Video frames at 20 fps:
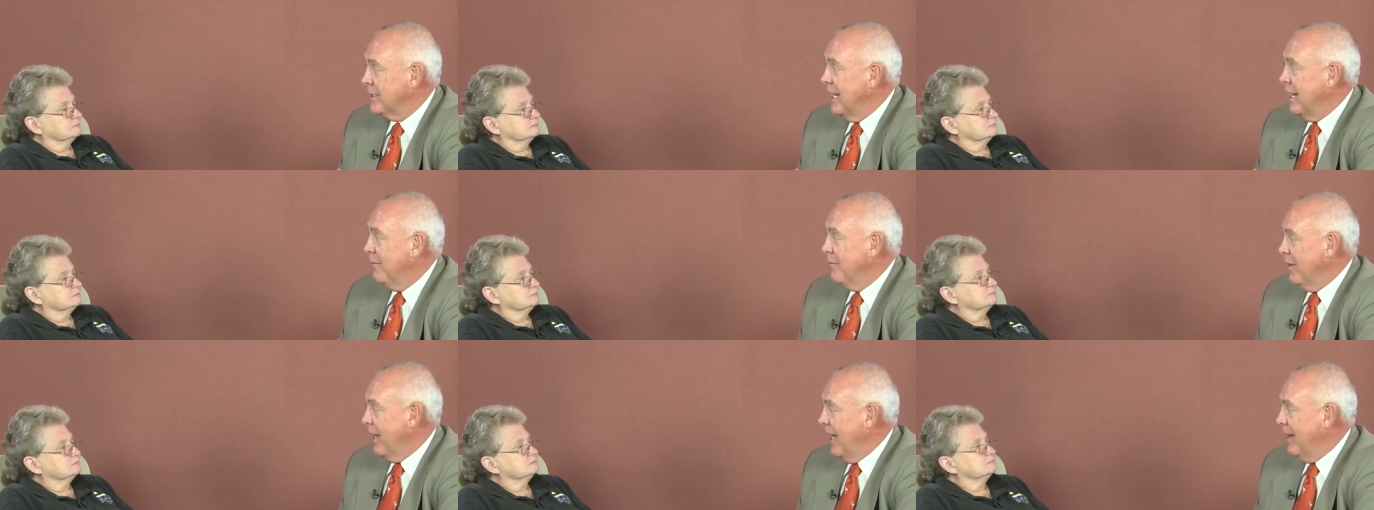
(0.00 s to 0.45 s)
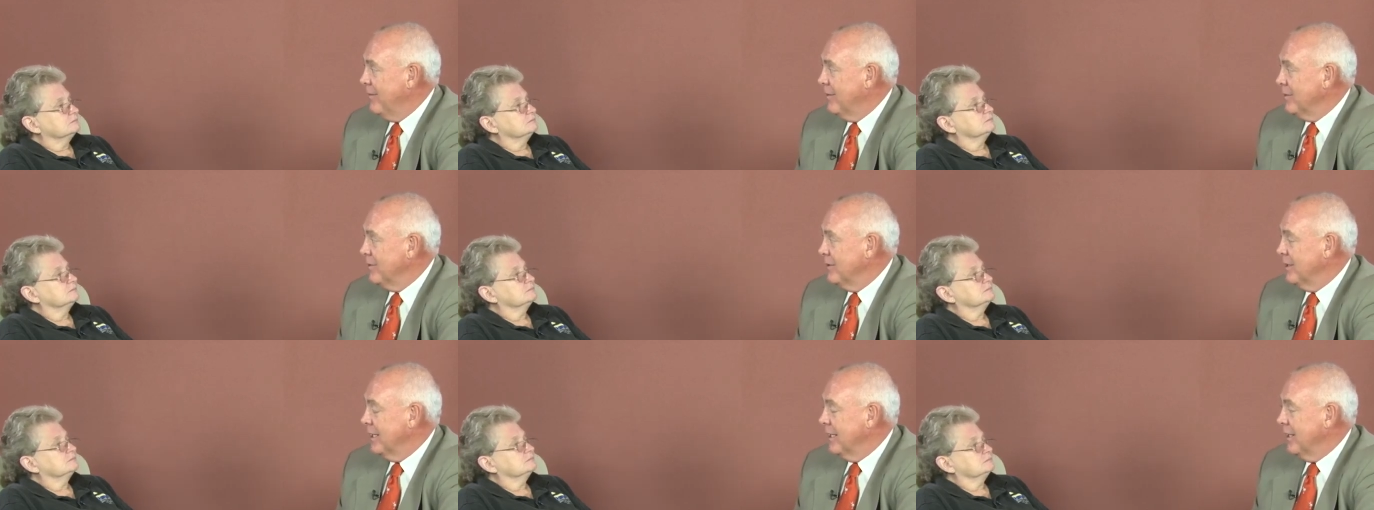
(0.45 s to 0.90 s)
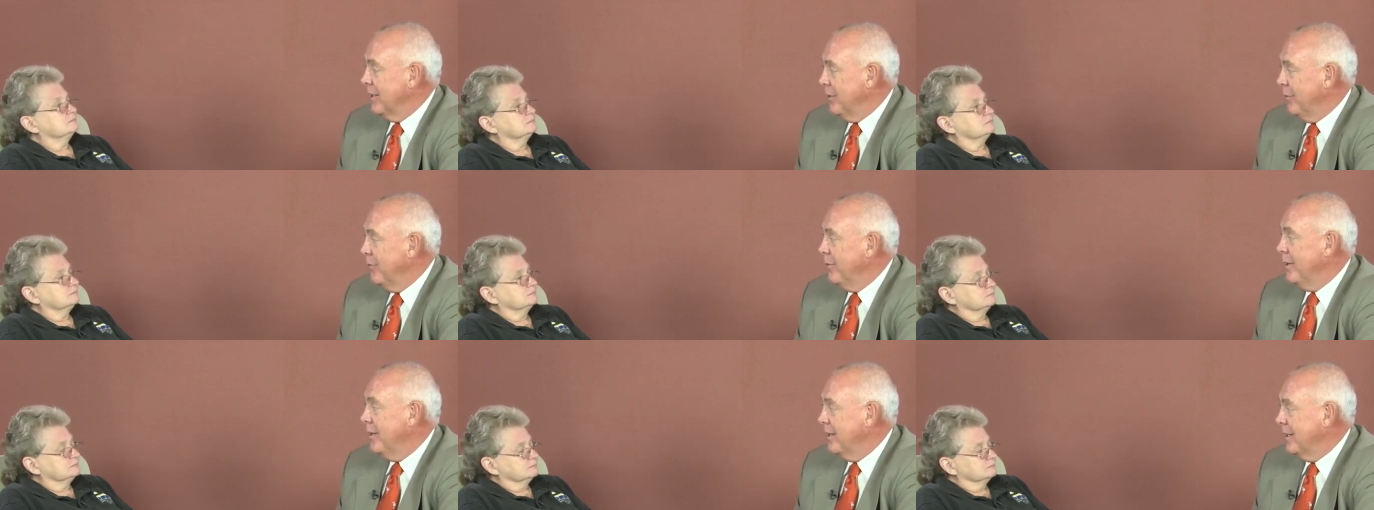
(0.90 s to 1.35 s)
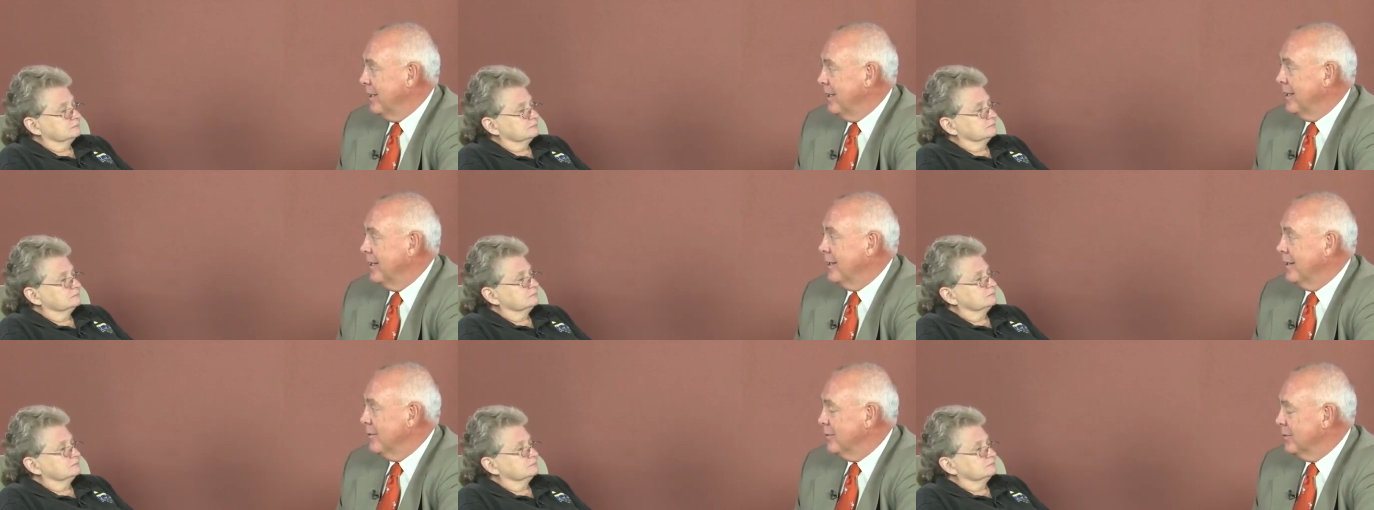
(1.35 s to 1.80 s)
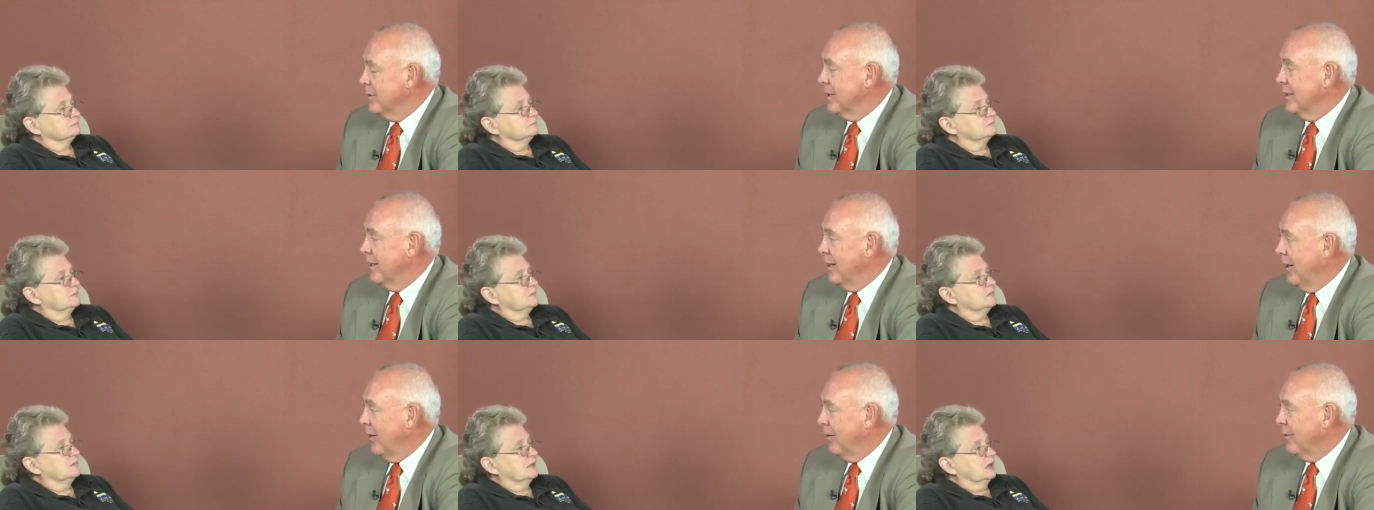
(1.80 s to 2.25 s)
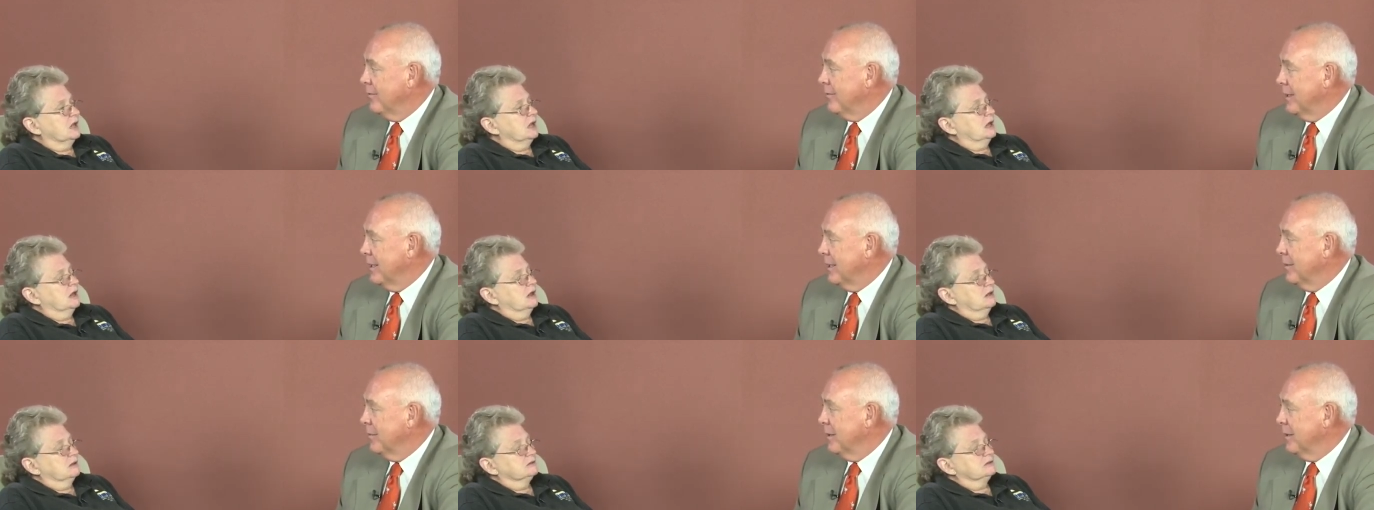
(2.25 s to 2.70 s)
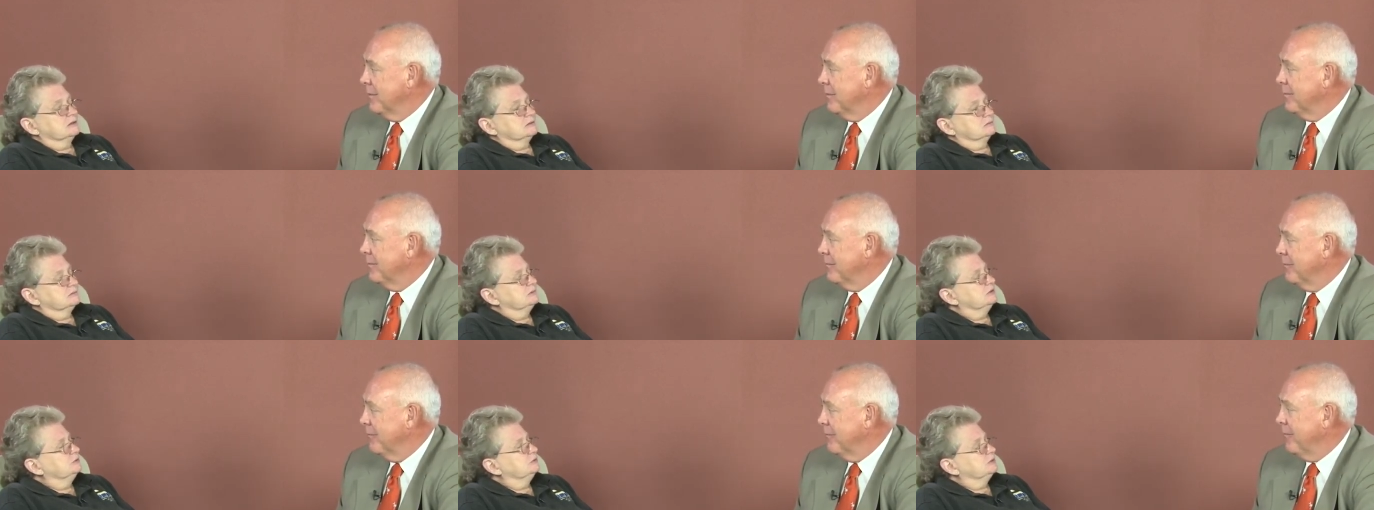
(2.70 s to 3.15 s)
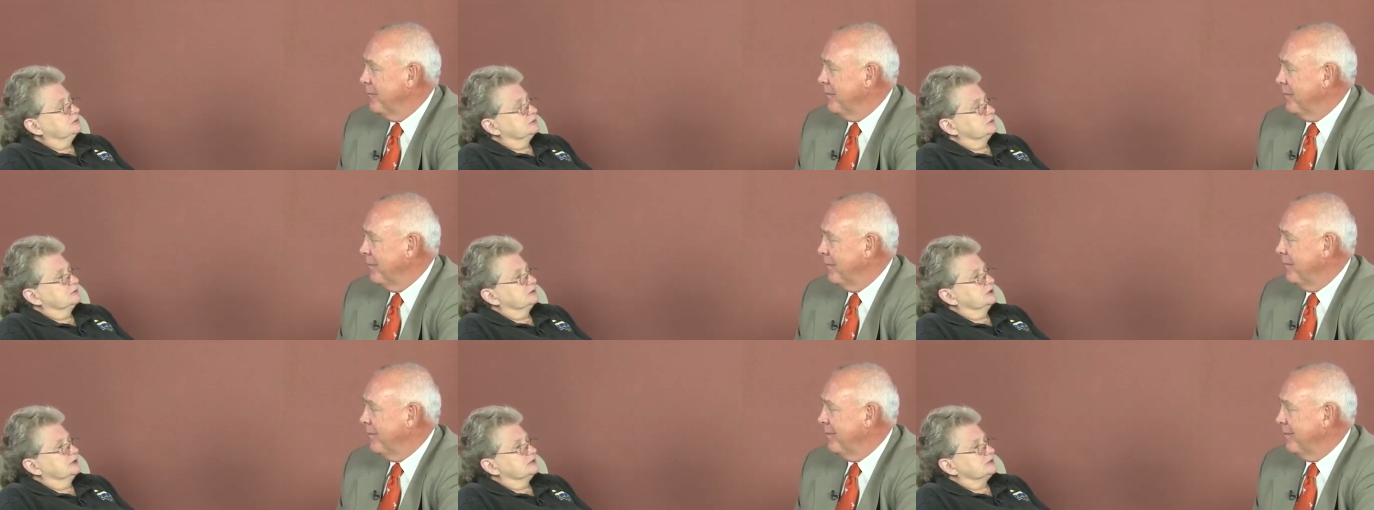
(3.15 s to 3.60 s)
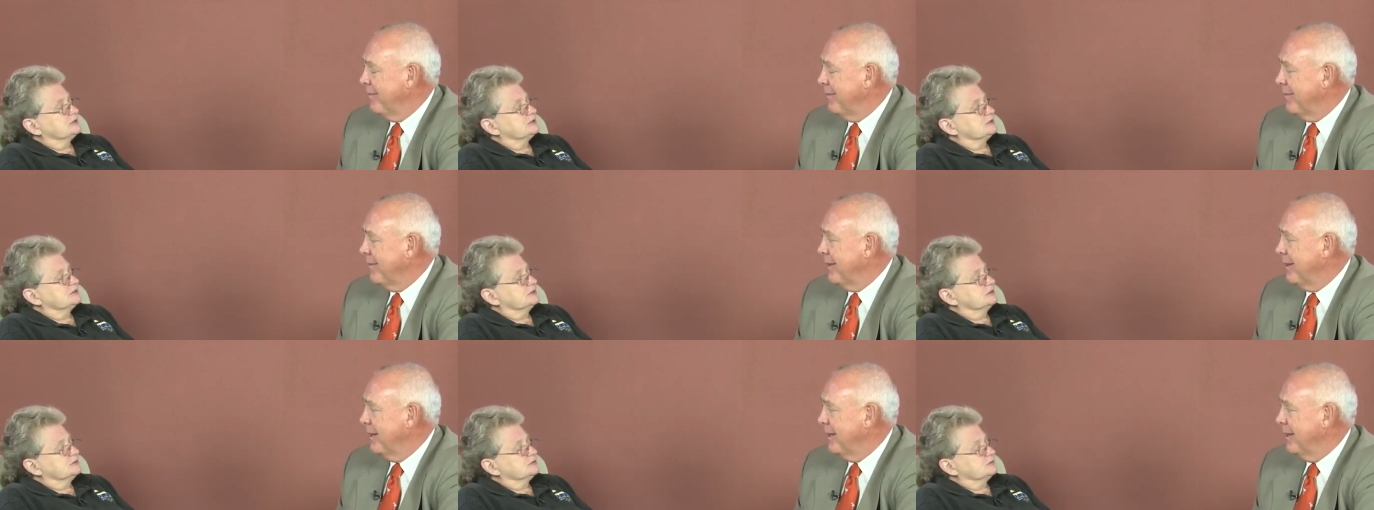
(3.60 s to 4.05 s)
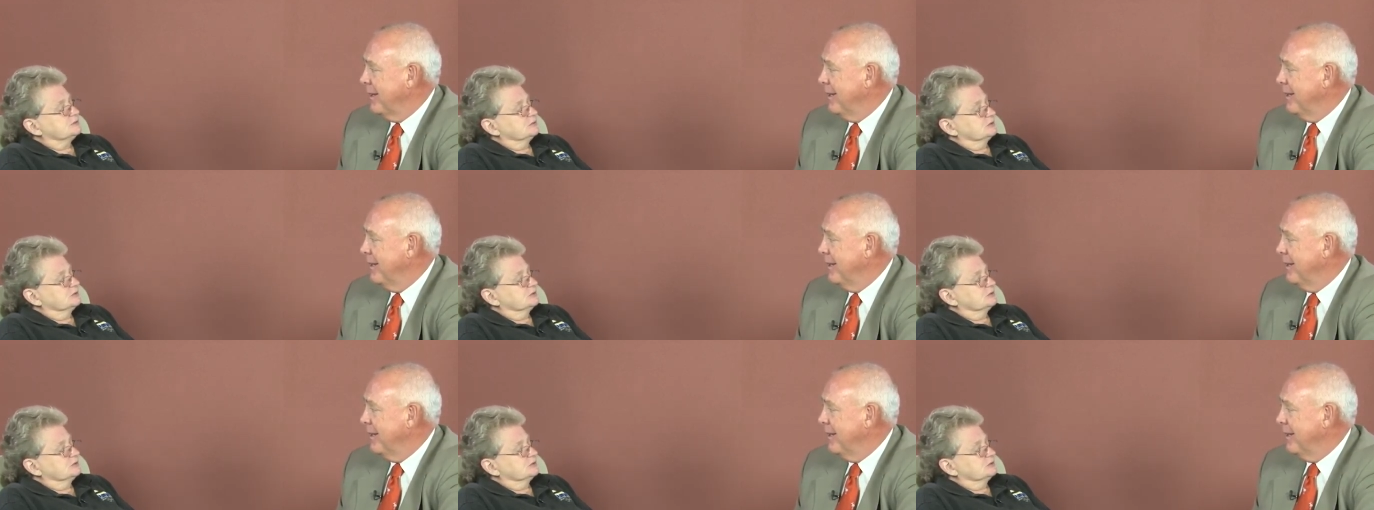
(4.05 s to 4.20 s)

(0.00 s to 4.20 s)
Speaker 1: time, if you haven't seen it, you really need to go see the Hall of Fame.
Speaker 2: You do. It's it's